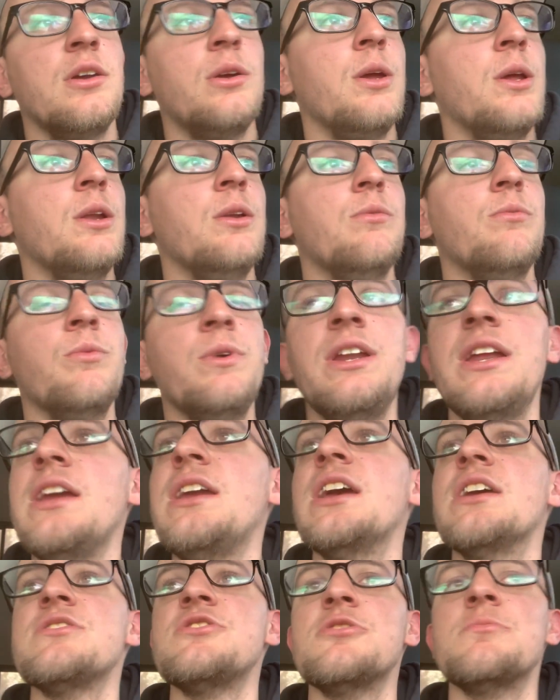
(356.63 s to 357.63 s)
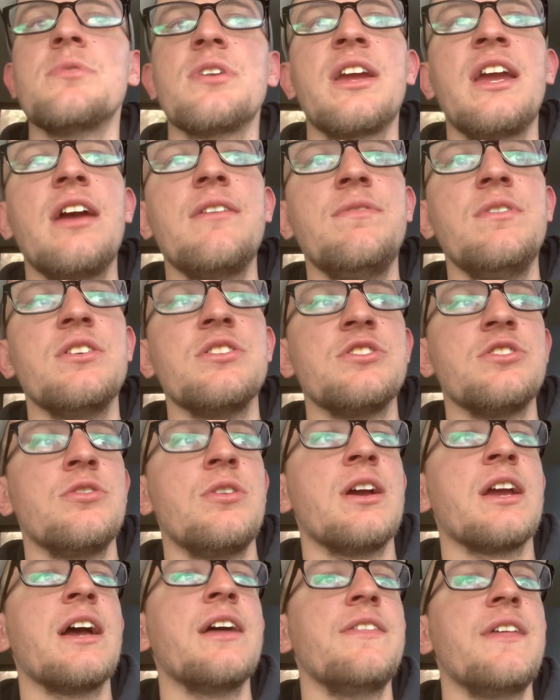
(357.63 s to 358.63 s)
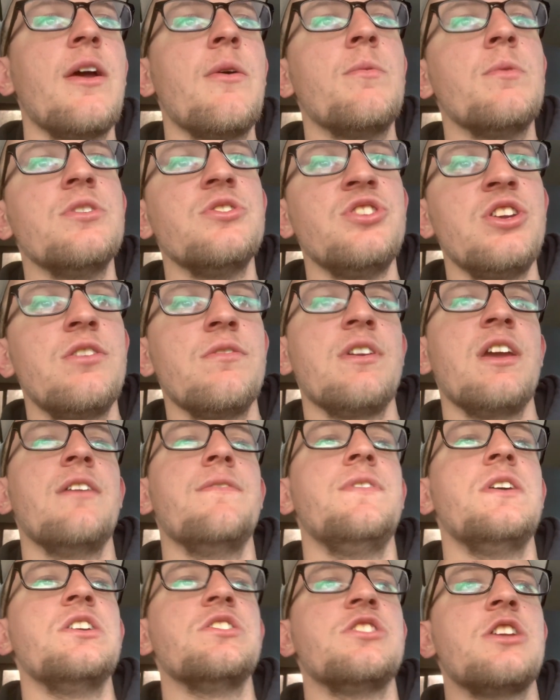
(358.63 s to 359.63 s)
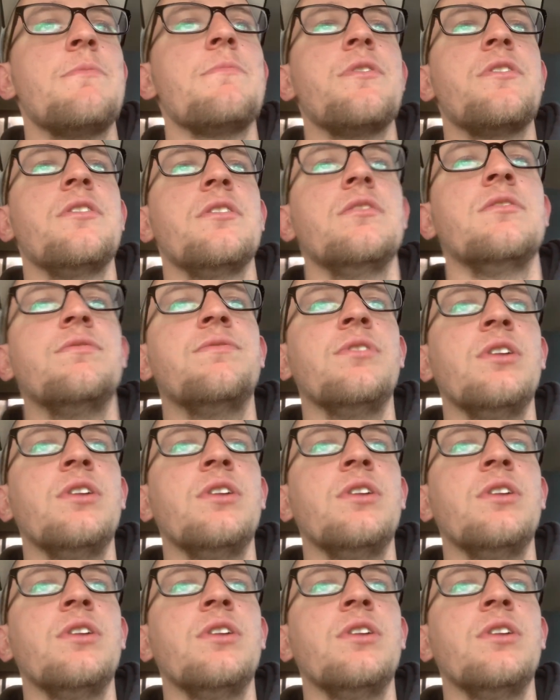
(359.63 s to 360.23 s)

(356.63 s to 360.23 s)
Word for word: And we didn't catch no more catfish, so I got that one channel catfish I'm going to